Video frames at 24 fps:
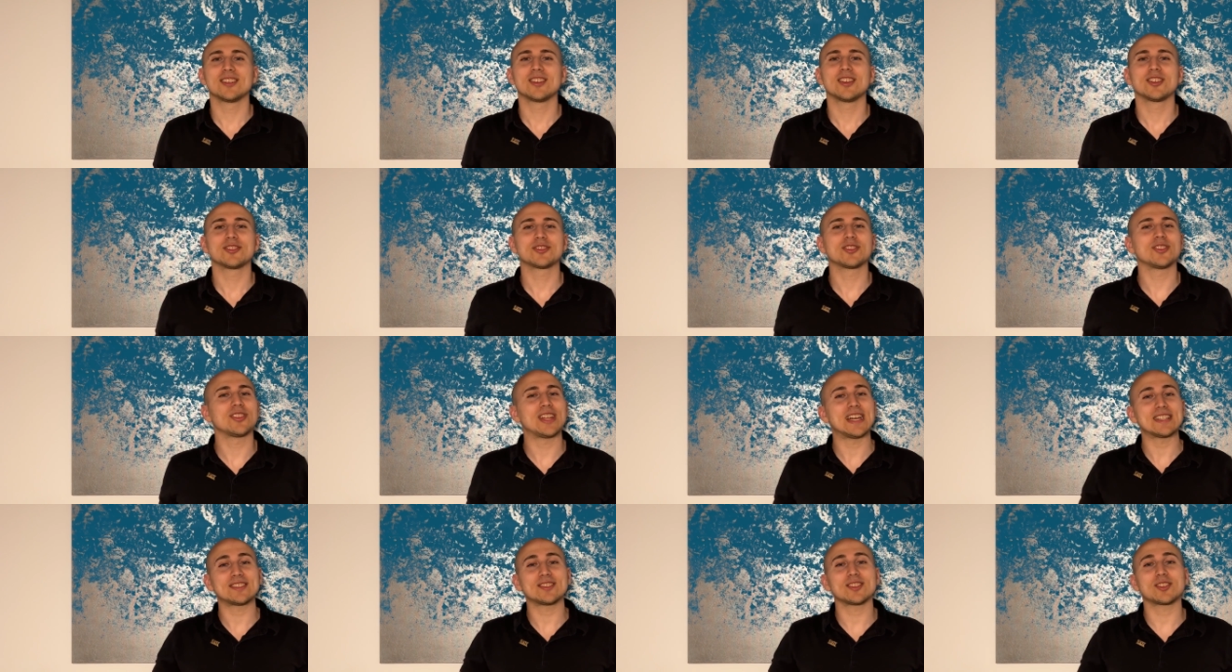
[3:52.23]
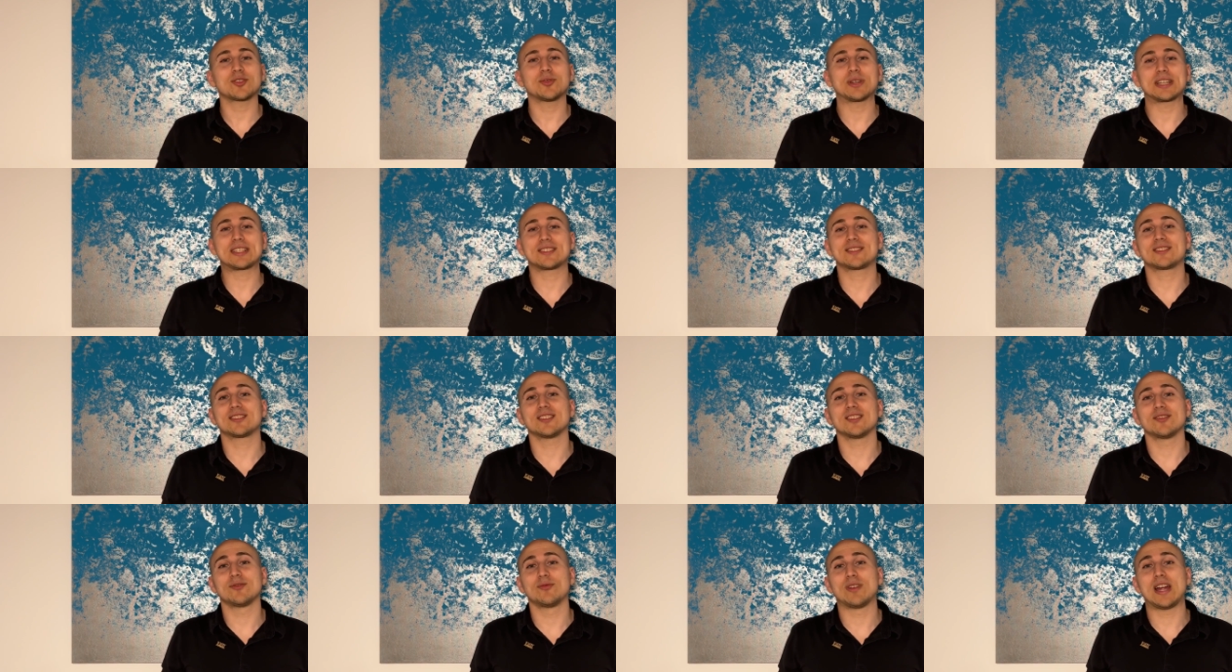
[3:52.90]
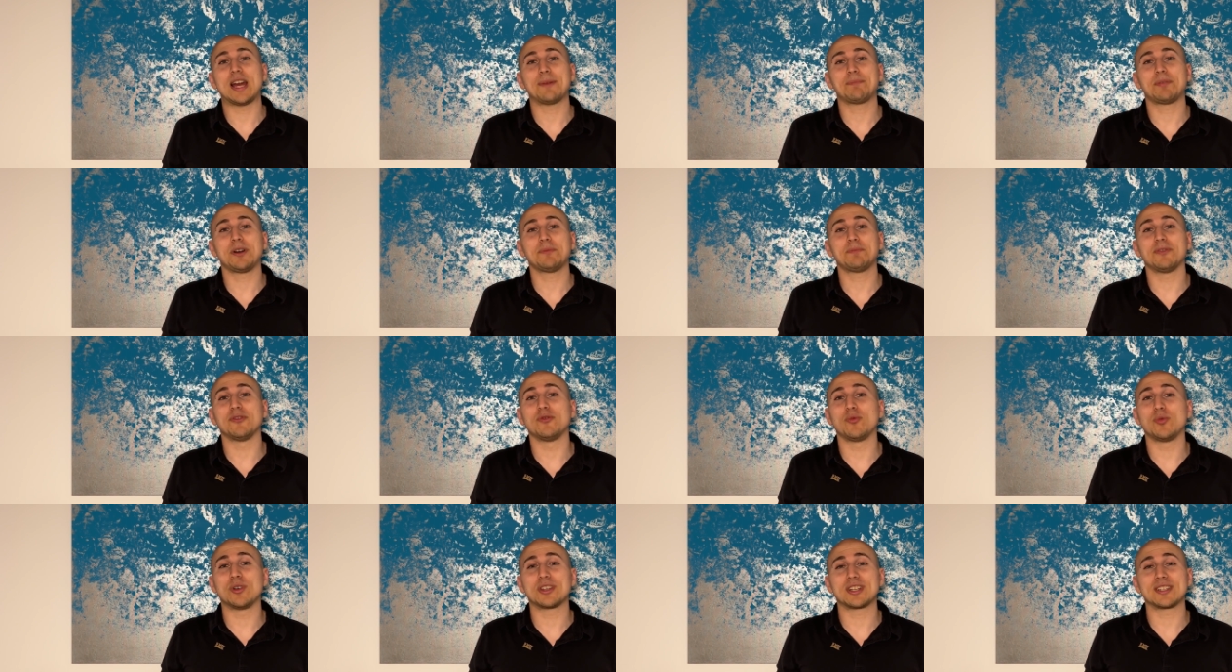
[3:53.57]
So that's a quick wrap up
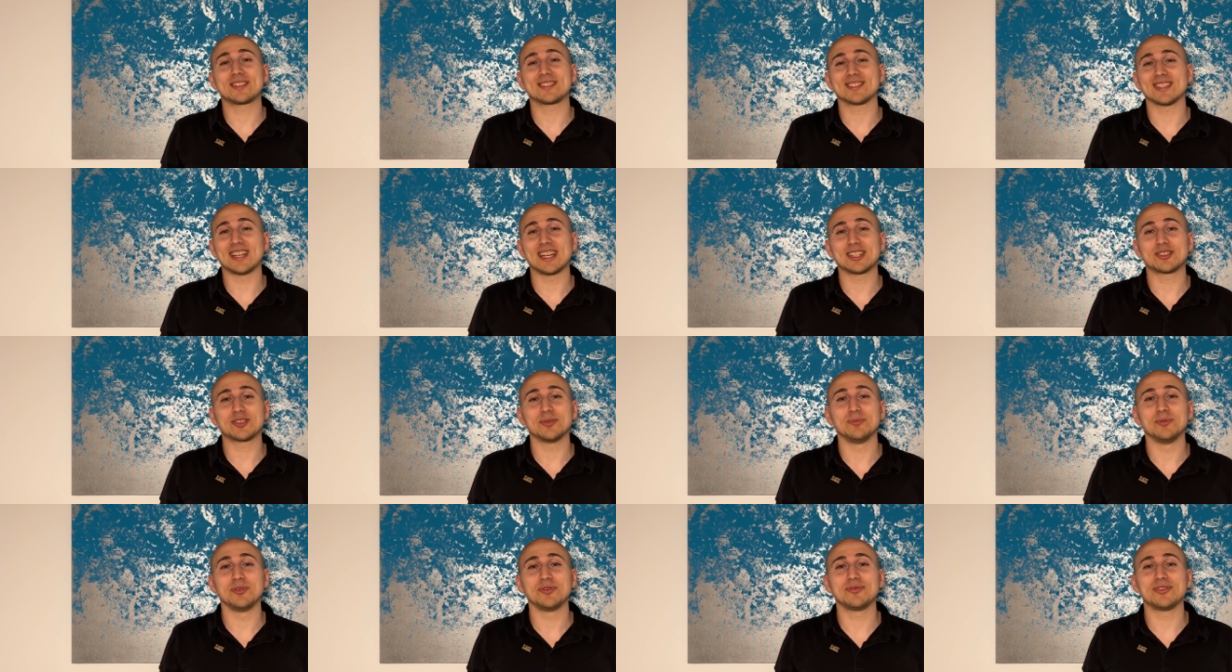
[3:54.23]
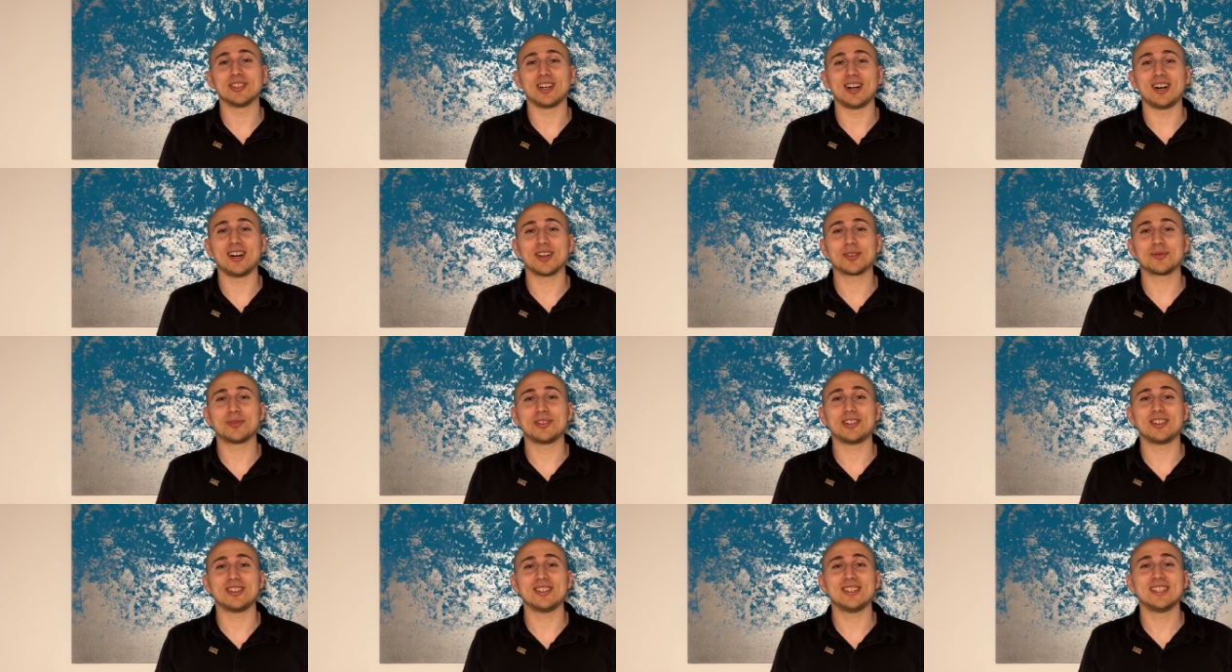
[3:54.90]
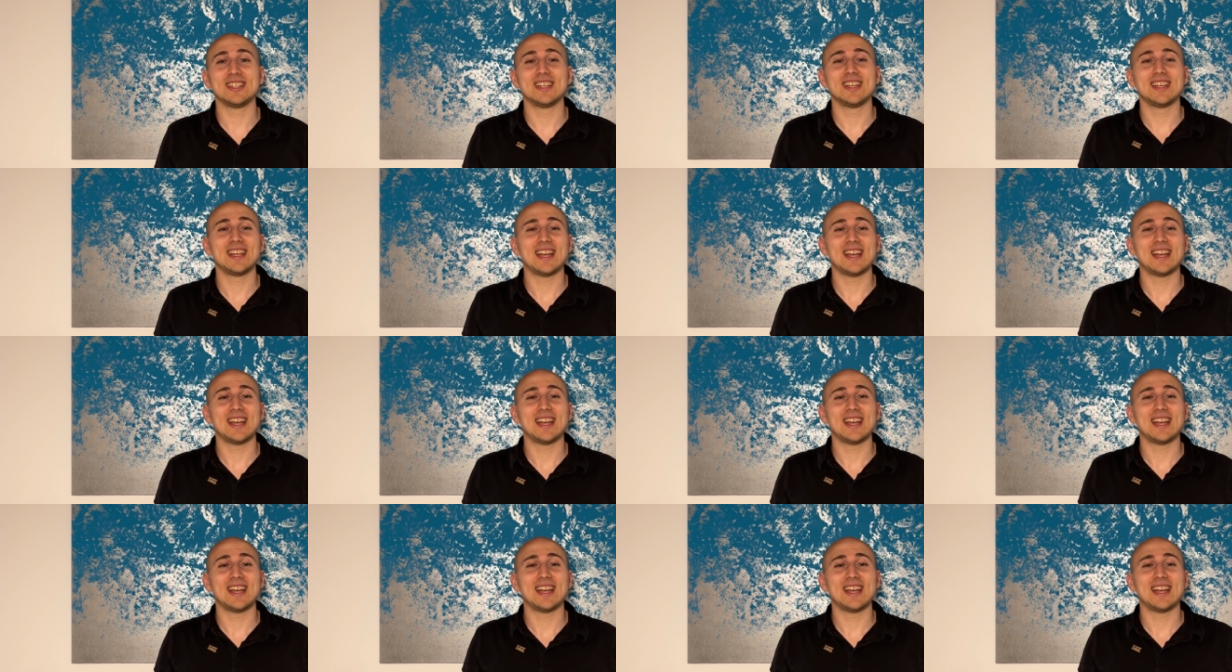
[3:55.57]
of what it's like to move to Ottawa.